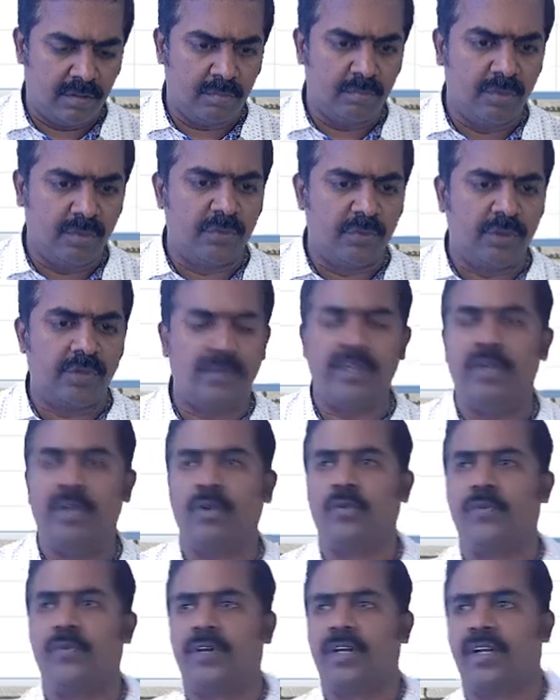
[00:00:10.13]
Before we
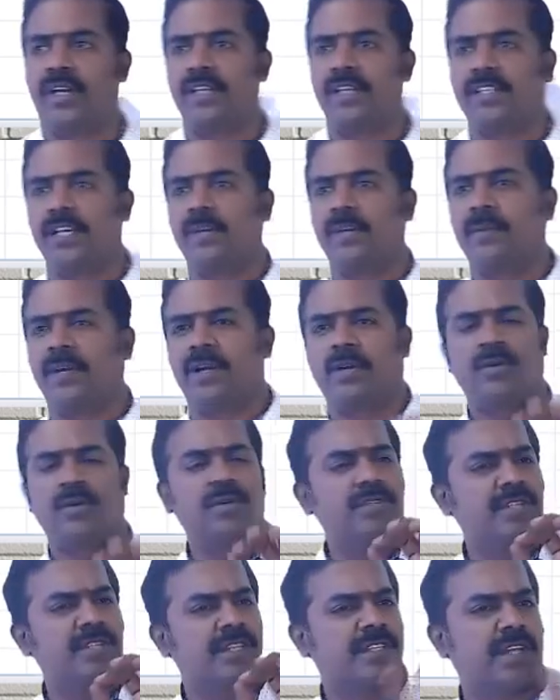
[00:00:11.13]
go for consignment
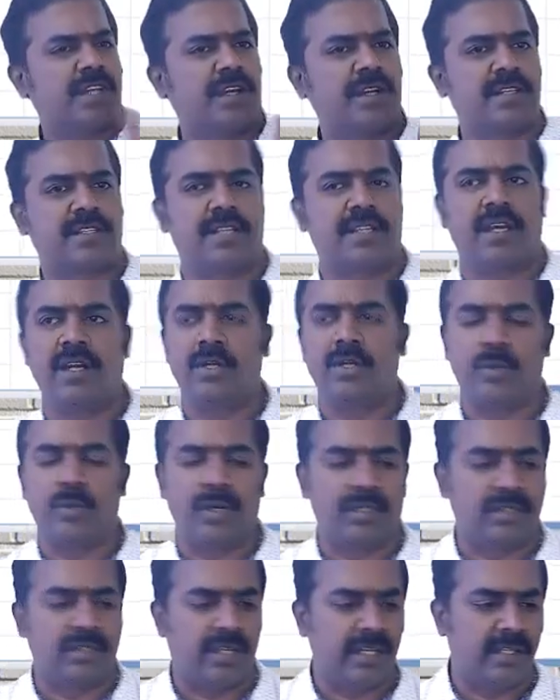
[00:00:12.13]
account, just understand 2 or
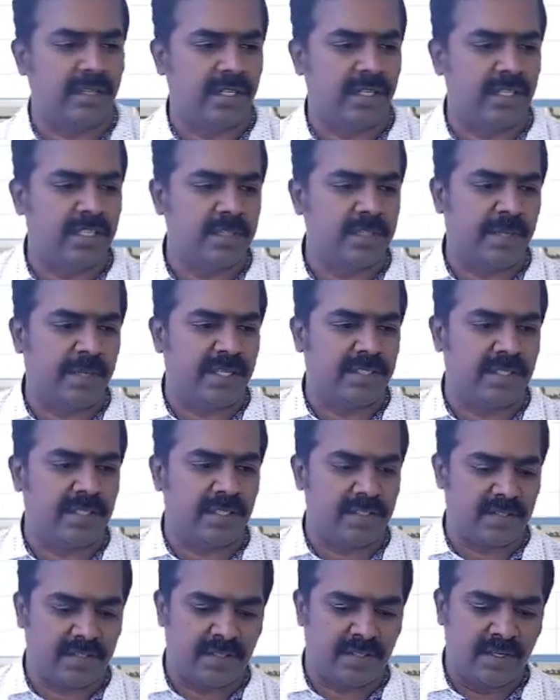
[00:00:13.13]
3 things,
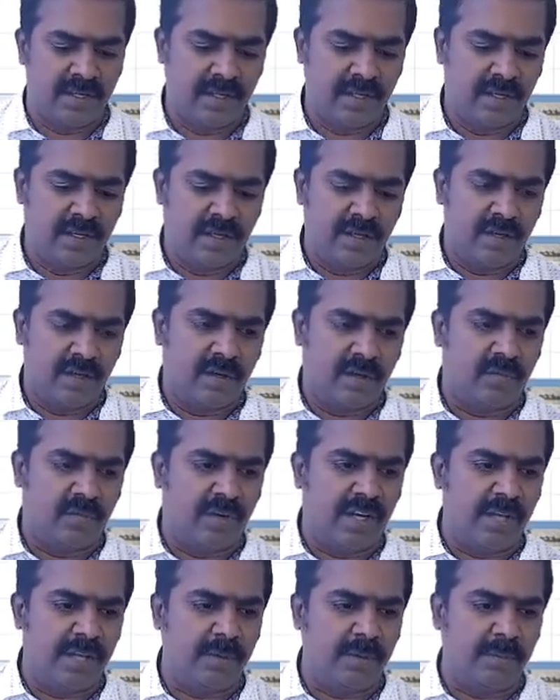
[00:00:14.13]
basics. What
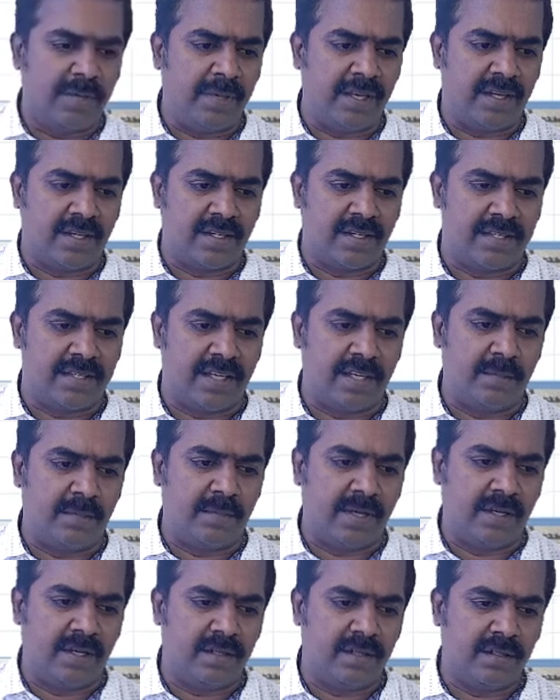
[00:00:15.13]
do you mean by
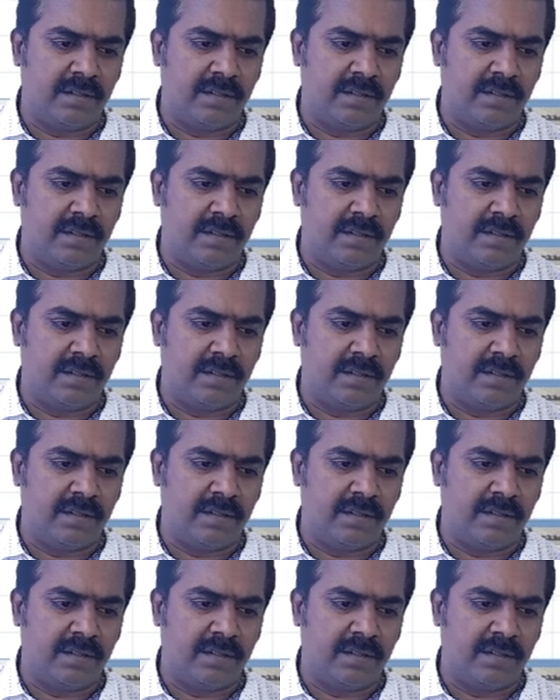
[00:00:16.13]
consignment?